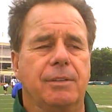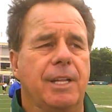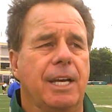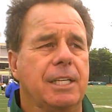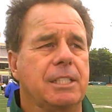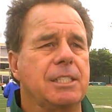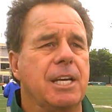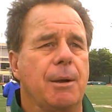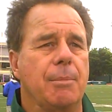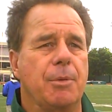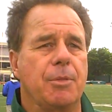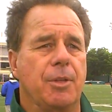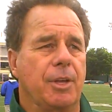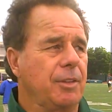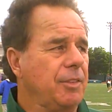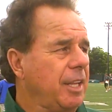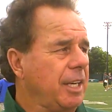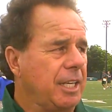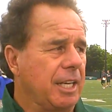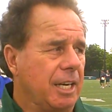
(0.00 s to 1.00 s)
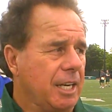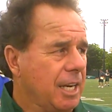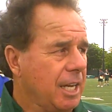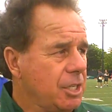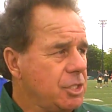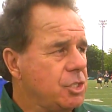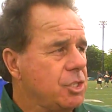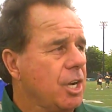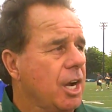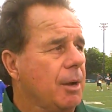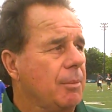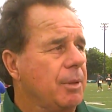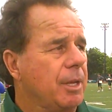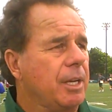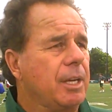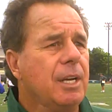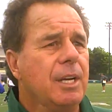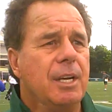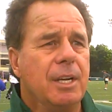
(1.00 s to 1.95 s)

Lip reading: and that type of thing. And they did a nice job.